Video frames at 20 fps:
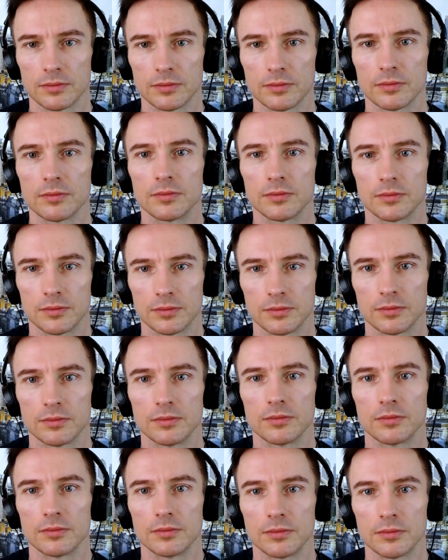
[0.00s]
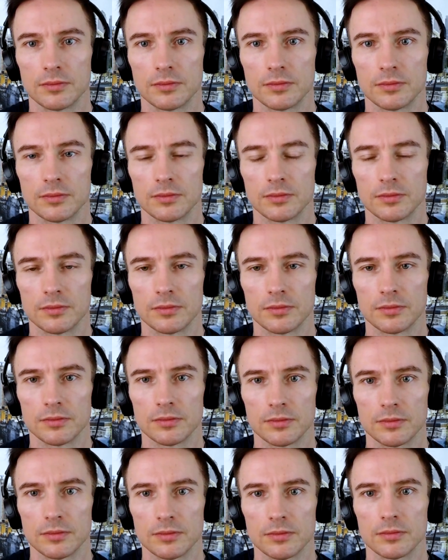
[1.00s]

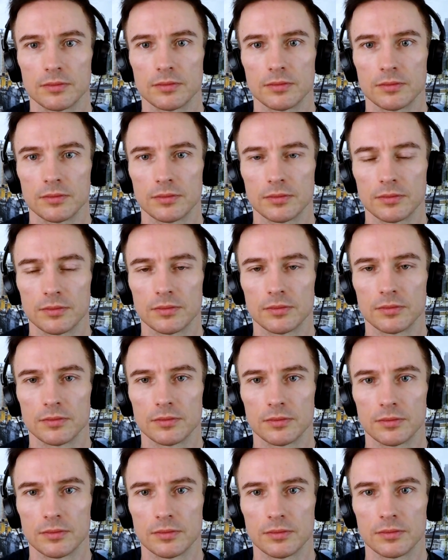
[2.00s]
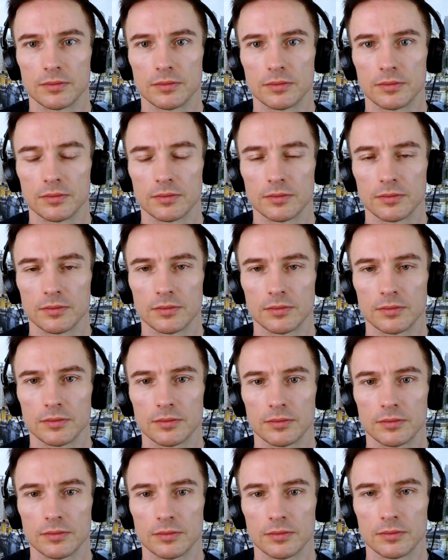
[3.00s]

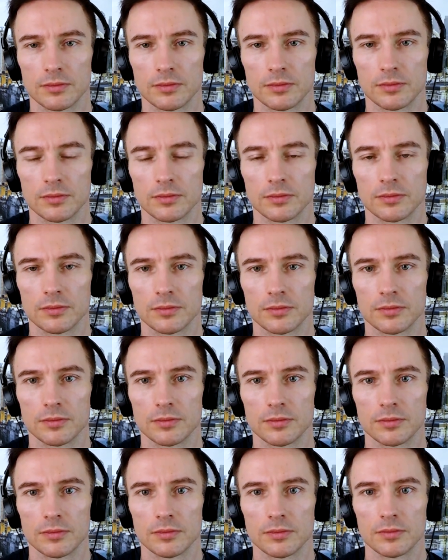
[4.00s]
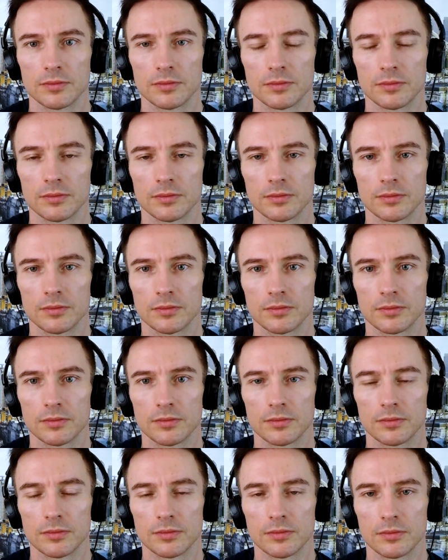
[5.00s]

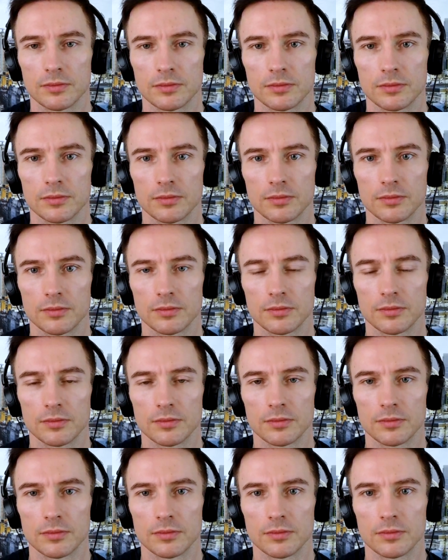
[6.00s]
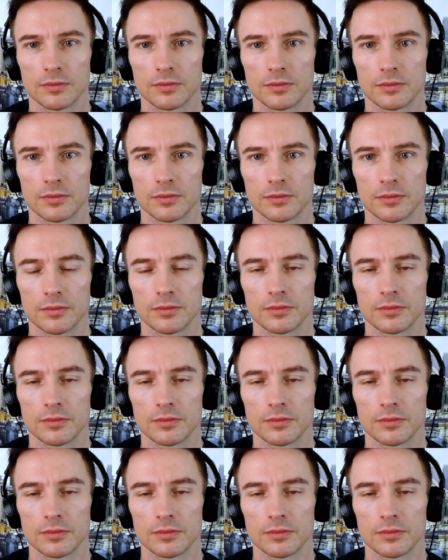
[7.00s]
(not speaking)